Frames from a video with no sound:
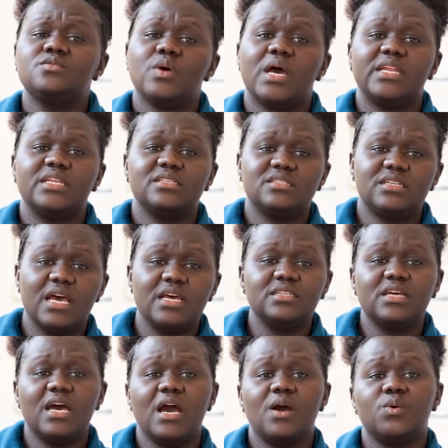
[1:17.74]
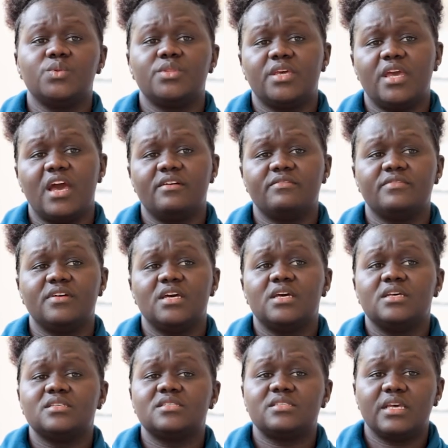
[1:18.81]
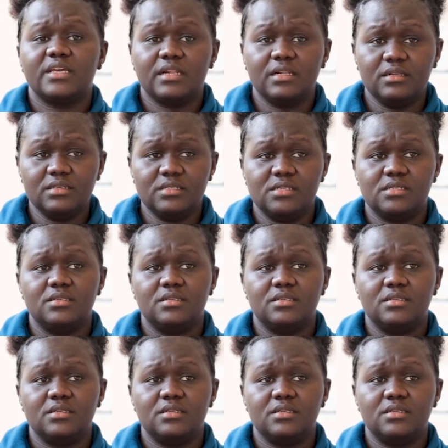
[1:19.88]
to understand how they have settled